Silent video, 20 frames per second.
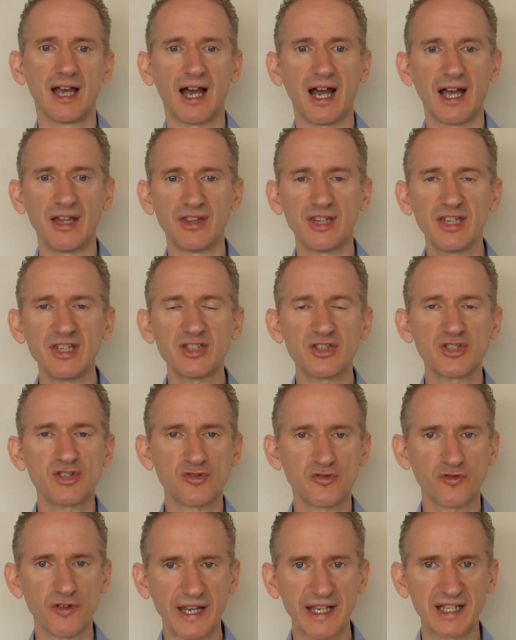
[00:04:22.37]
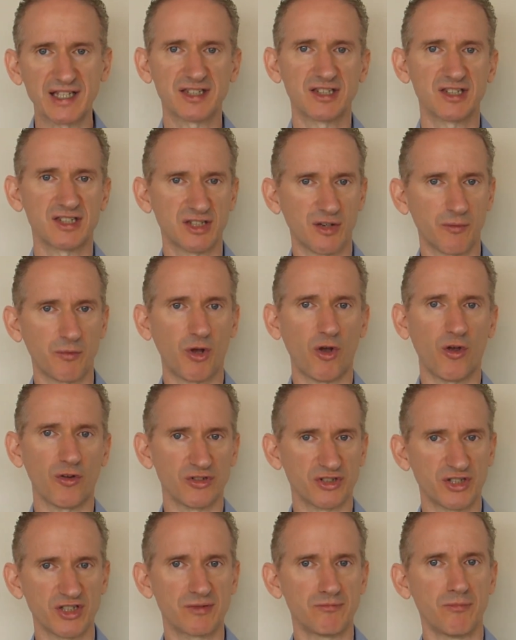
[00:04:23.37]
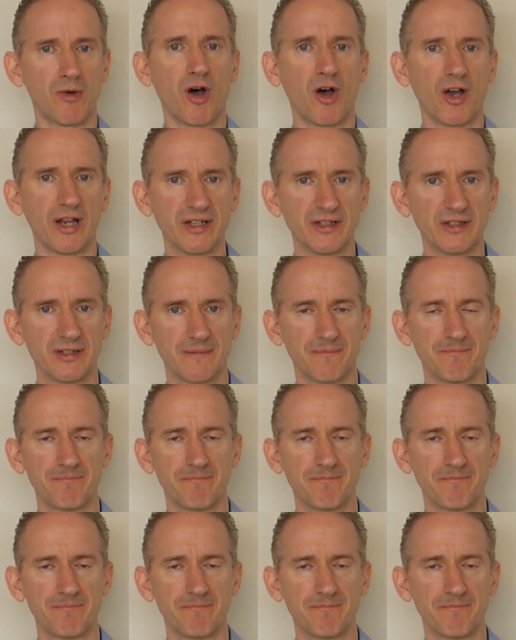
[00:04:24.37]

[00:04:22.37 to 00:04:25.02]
and this tricks the subconscious mind.